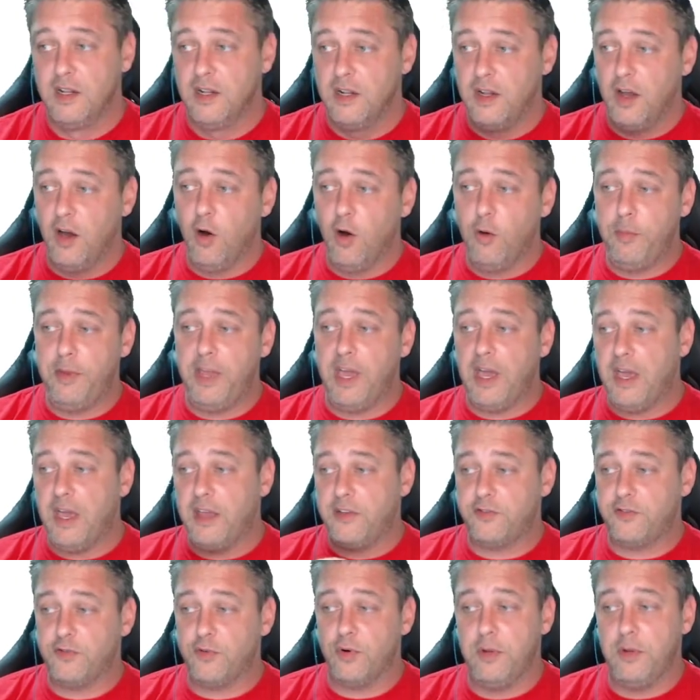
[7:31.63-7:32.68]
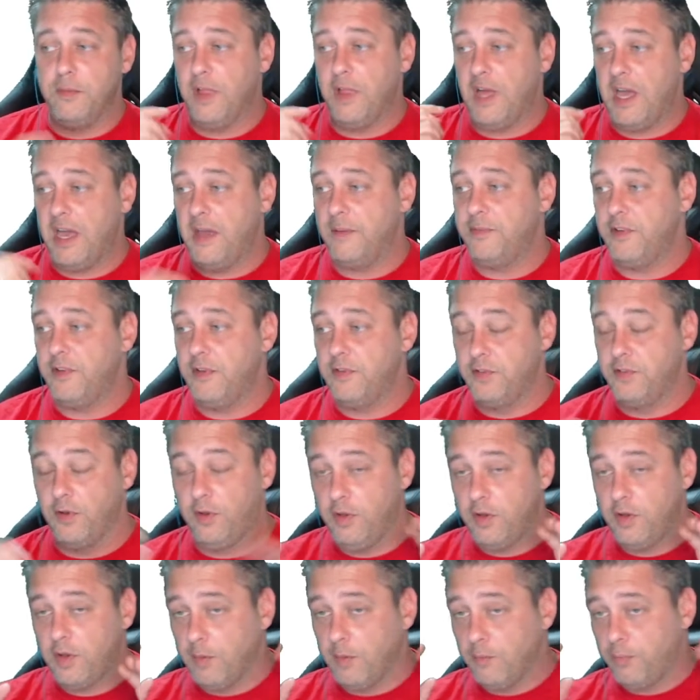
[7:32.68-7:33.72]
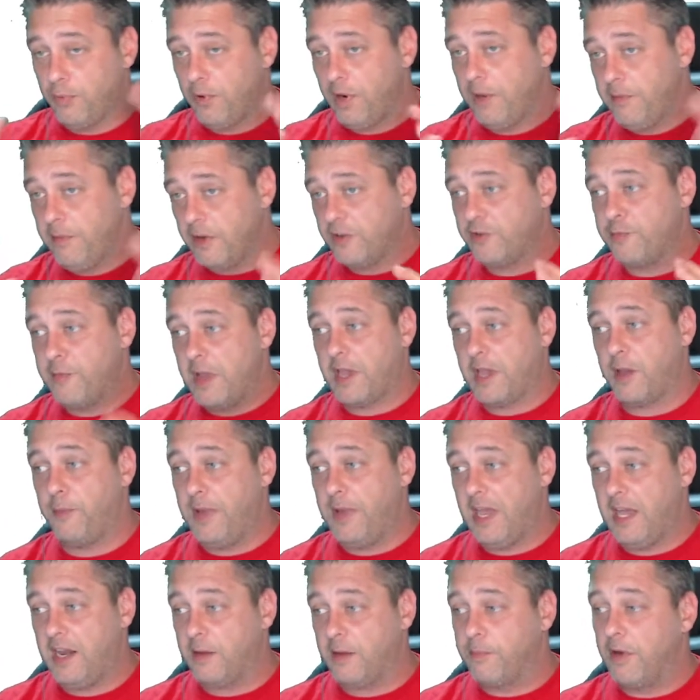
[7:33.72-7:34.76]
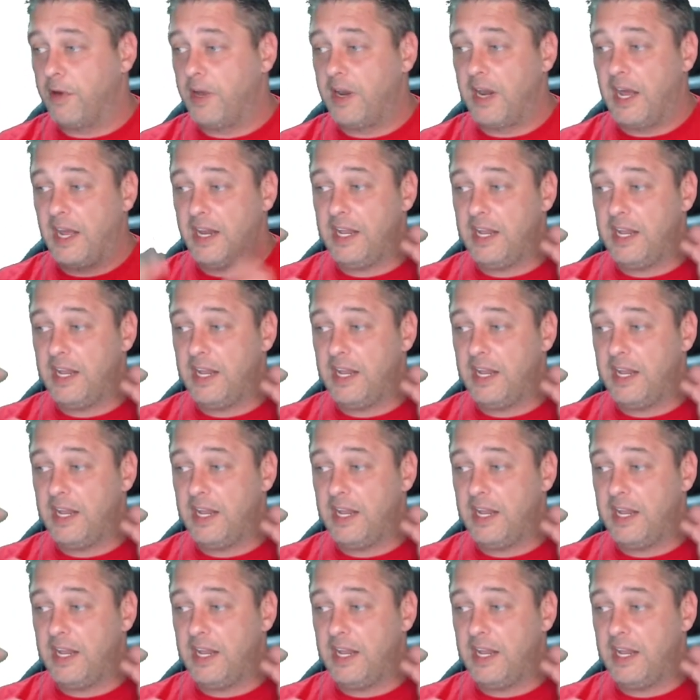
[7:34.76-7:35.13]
OBS, Streamlabs. So you can pretty much make a panic button on